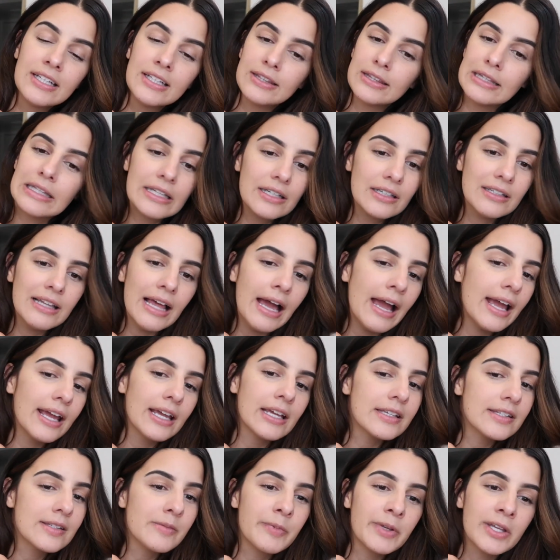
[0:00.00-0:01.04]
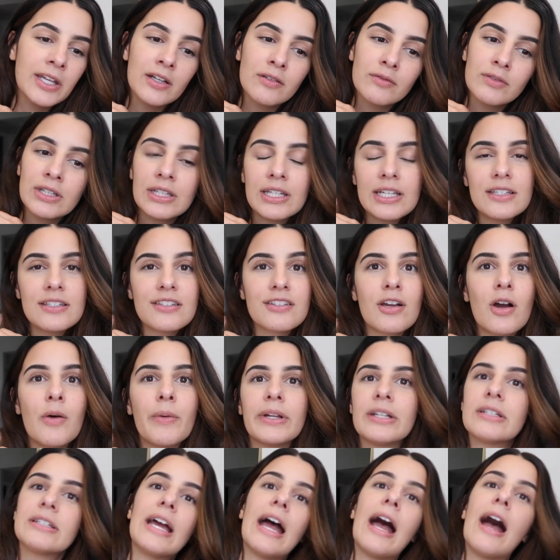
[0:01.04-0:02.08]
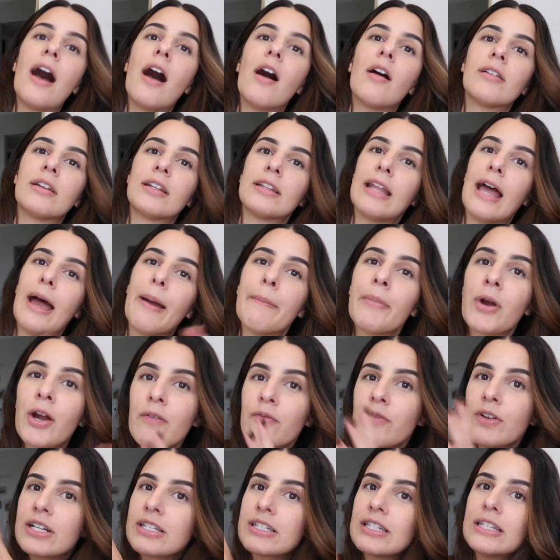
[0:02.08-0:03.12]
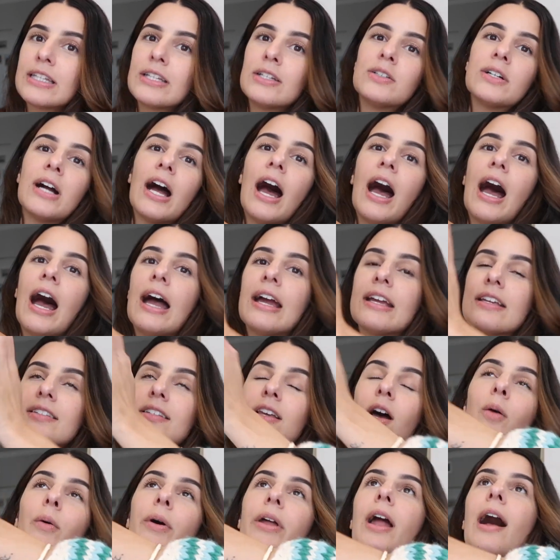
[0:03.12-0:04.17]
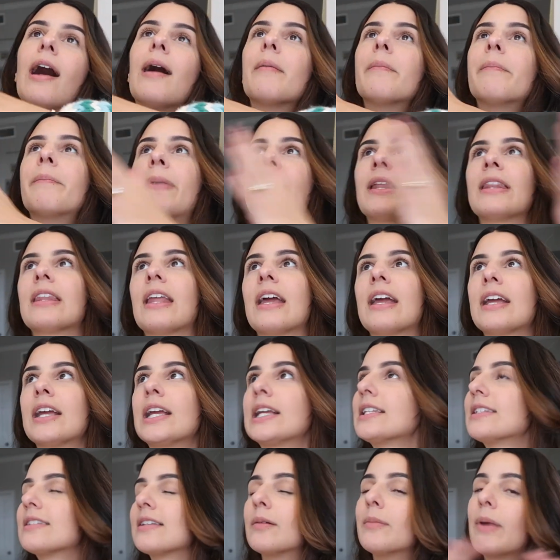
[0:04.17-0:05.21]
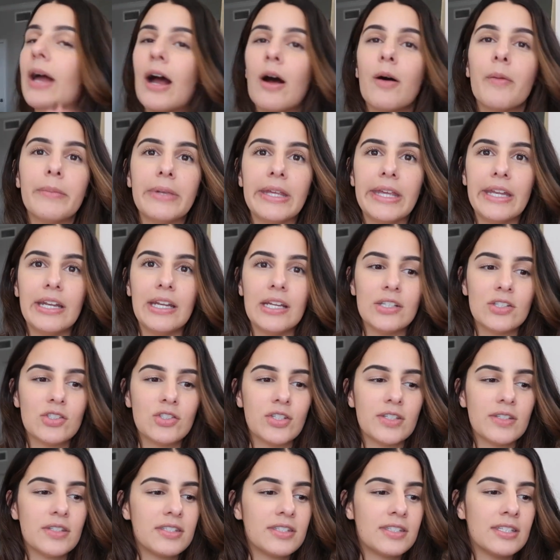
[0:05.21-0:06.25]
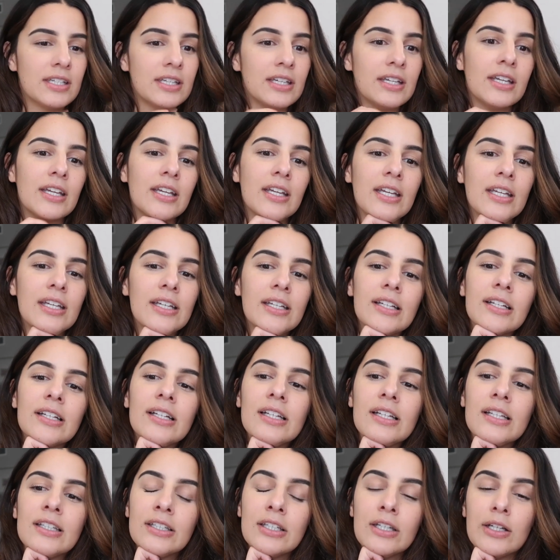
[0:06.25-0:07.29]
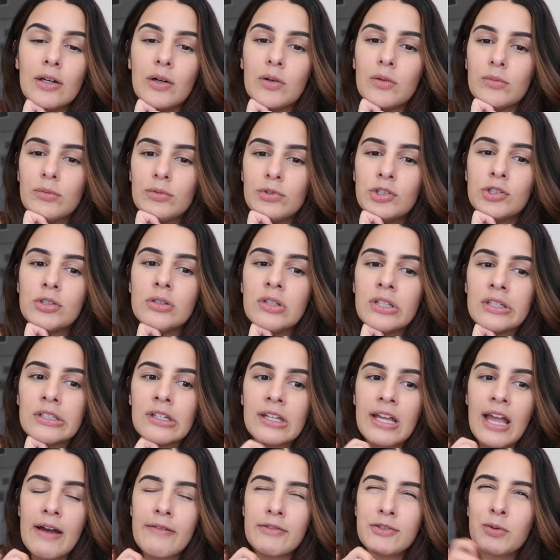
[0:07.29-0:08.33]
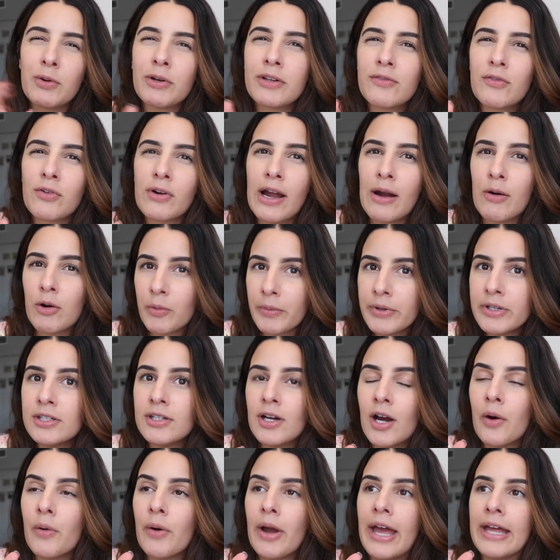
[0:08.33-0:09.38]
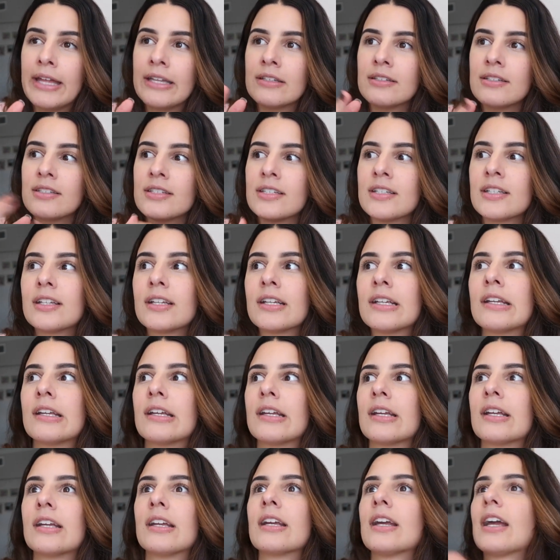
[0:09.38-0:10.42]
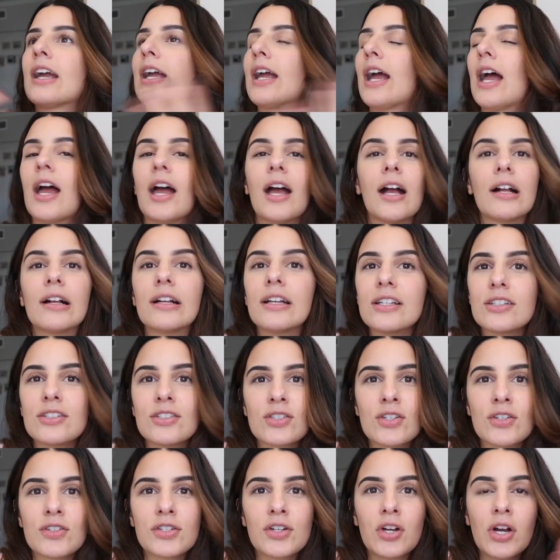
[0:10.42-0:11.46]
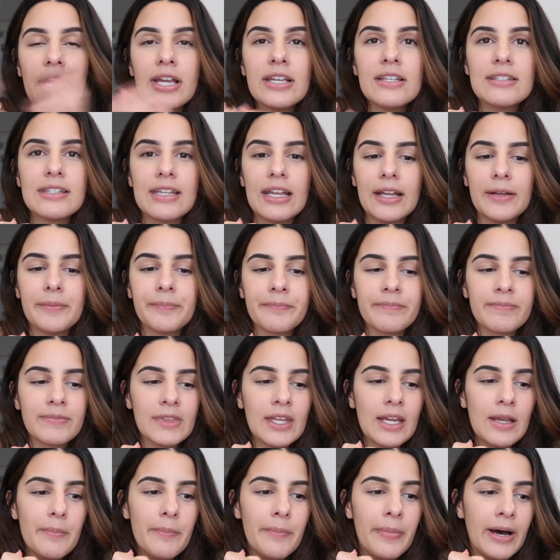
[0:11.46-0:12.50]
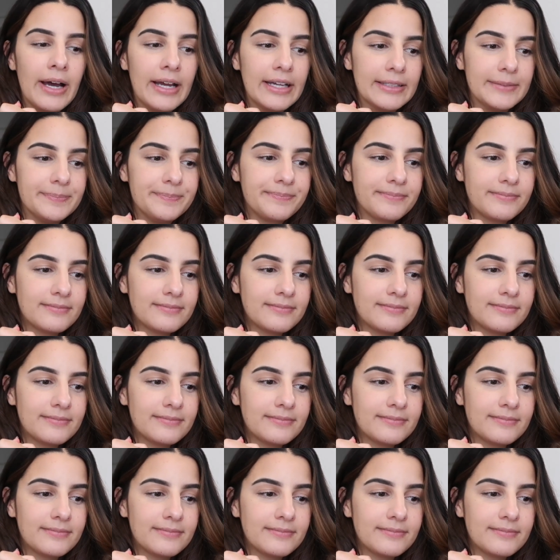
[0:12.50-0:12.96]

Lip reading: little egg is being released going down and that perfect little guy is going up, and they somehow meet. It's just, you know, you literally have a 24-hour window, and yeah, it's just crazy. But,